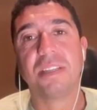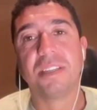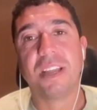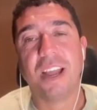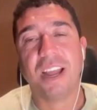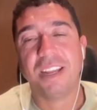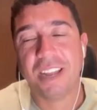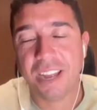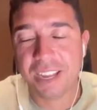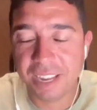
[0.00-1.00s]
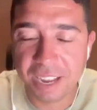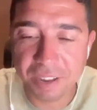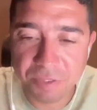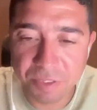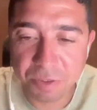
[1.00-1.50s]
Yeah, you know? Yeah,
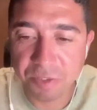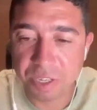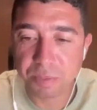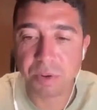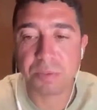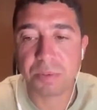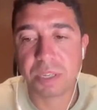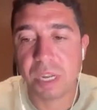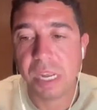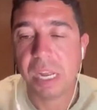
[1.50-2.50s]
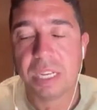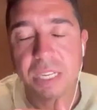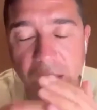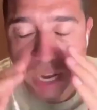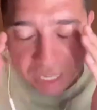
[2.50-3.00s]
yeah. A few fist pumps.
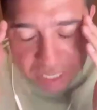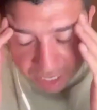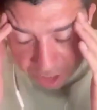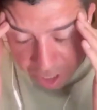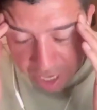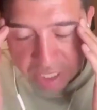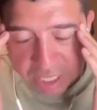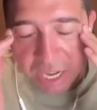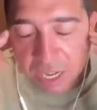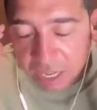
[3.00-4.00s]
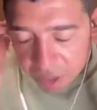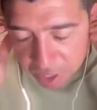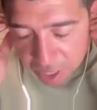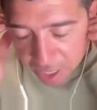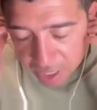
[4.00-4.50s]
Yeah, it's interesting. And do you
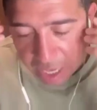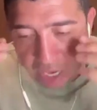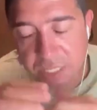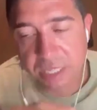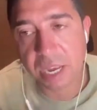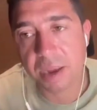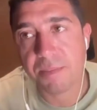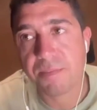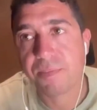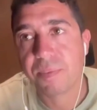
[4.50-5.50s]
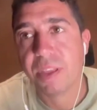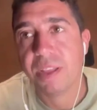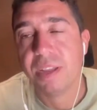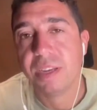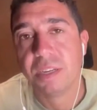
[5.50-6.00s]
think that,
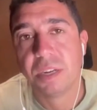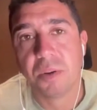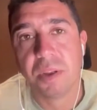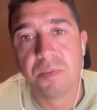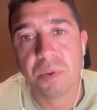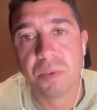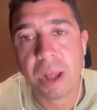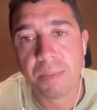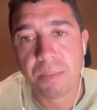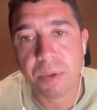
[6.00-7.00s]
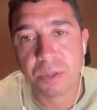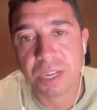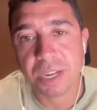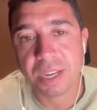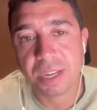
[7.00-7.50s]
you know, even with rap
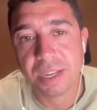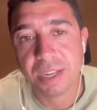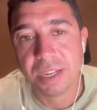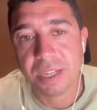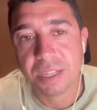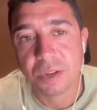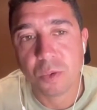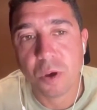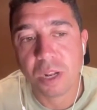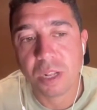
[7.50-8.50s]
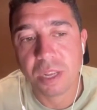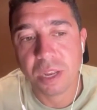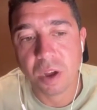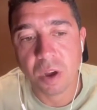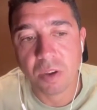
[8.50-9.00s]
music, the
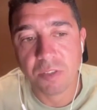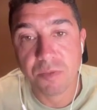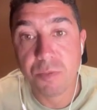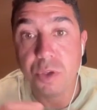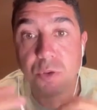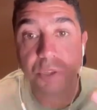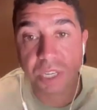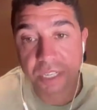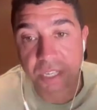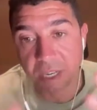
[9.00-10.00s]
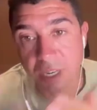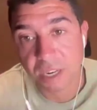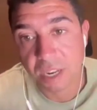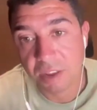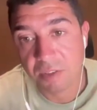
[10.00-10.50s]
quality of musician,
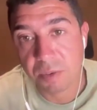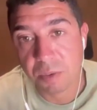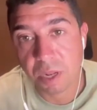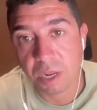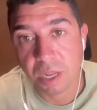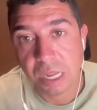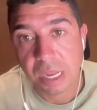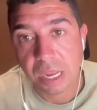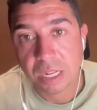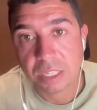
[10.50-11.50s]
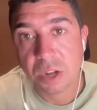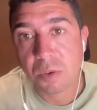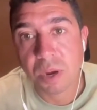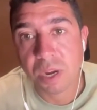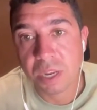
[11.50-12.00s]
if you will, it's
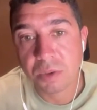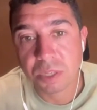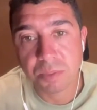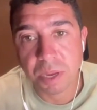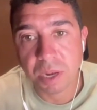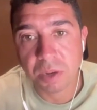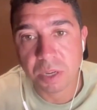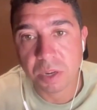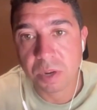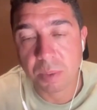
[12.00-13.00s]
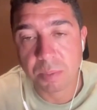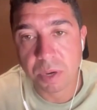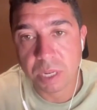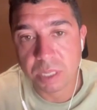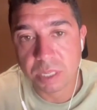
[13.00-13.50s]
not where it used to be. Like, you look at
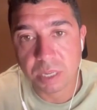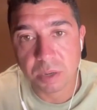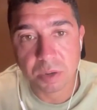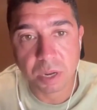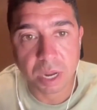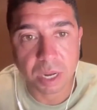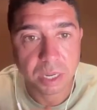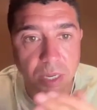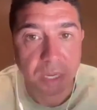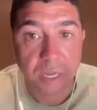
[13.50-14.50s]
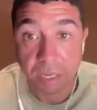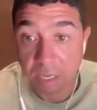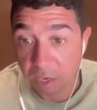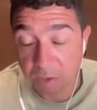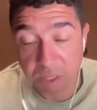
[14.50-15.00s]
Prince, you look at,
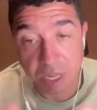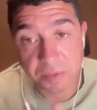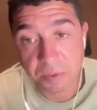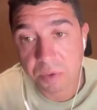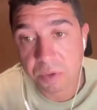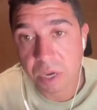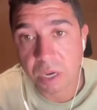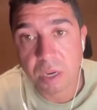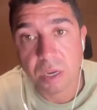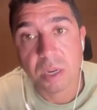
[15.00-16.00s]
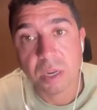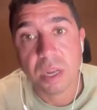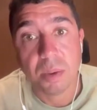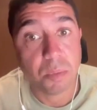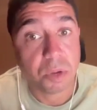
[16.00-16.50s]
you know, Stevie Wonder
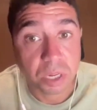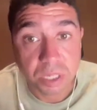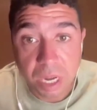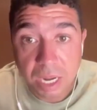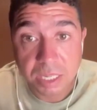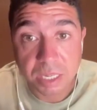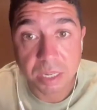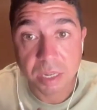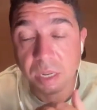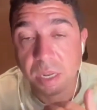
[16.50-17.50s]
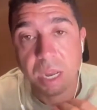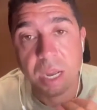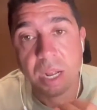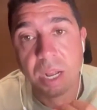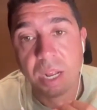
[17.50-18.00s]
and Michael Jackson
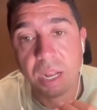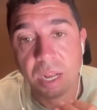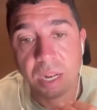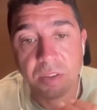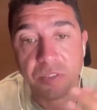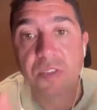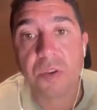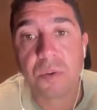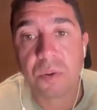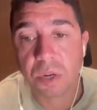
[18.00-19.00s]
and a few